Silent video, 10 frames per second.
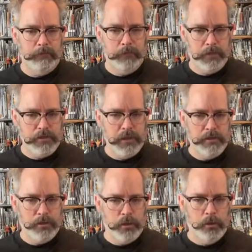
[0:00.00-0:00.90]
for the G.I.
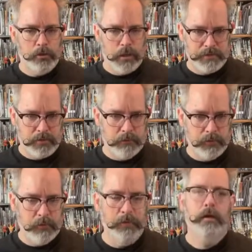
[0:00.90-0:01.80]
Joe crossover.